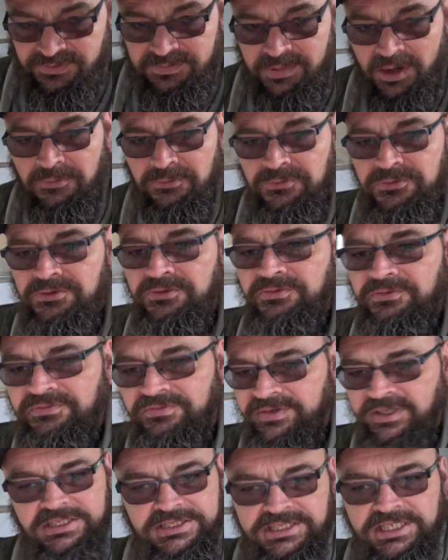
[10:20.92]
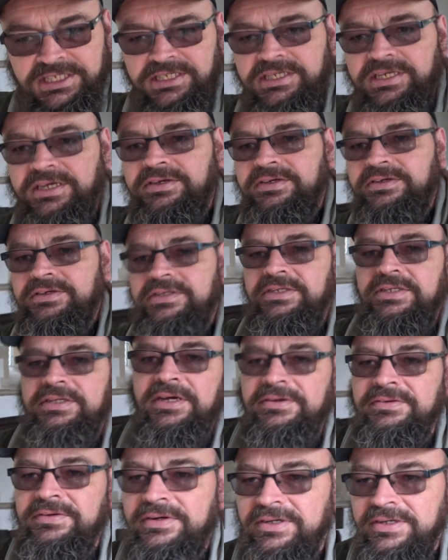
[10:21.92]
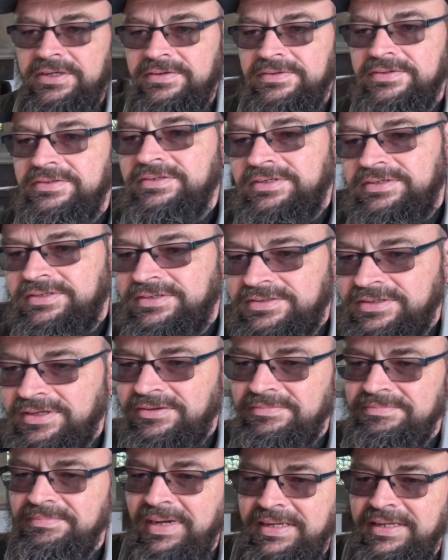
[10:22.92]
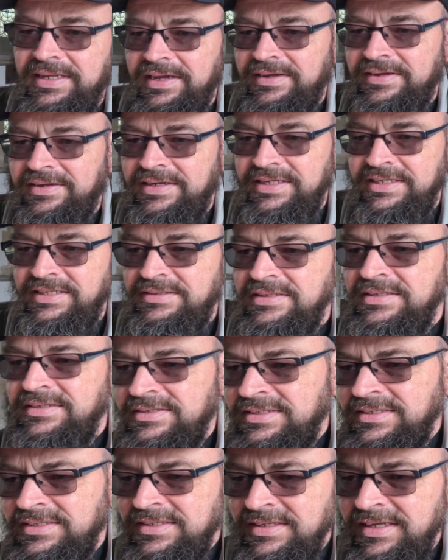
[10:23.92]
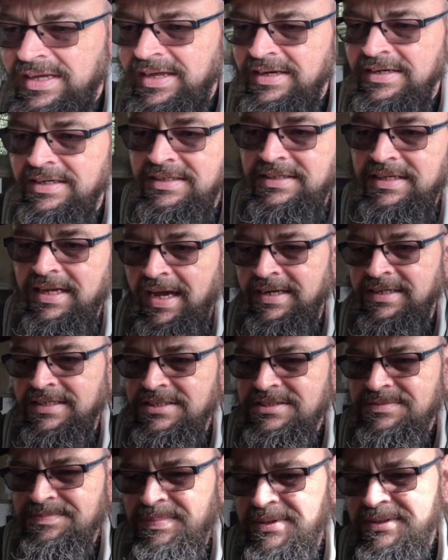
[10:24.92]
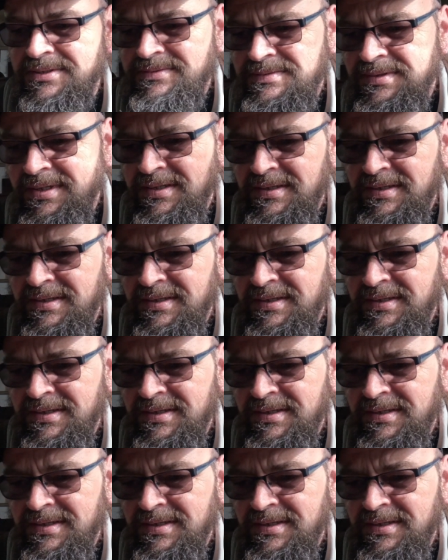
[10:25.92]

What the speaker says: old graffiti. You know, I can't make out any dates, but